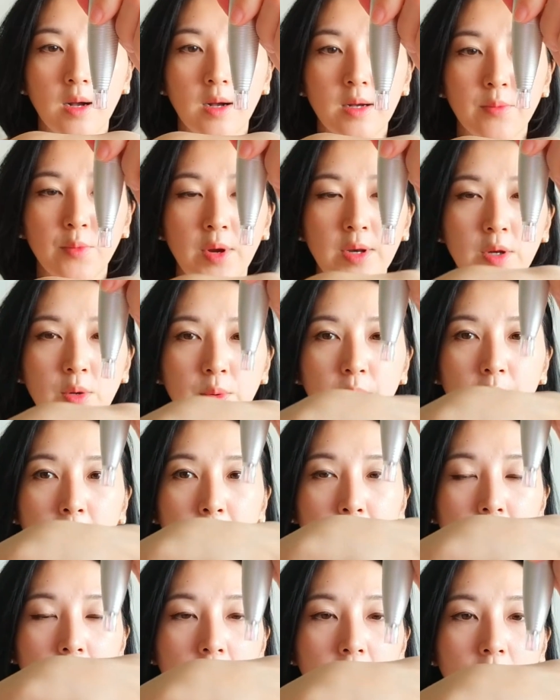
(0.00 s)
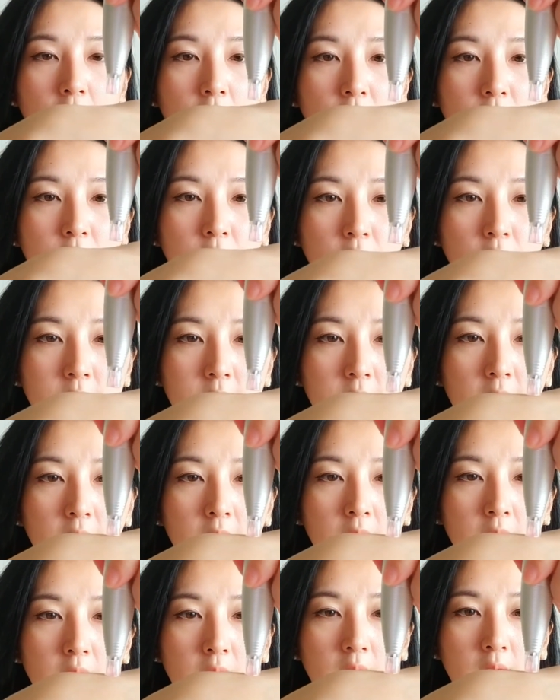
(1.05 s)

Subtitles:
when you apply on your skin,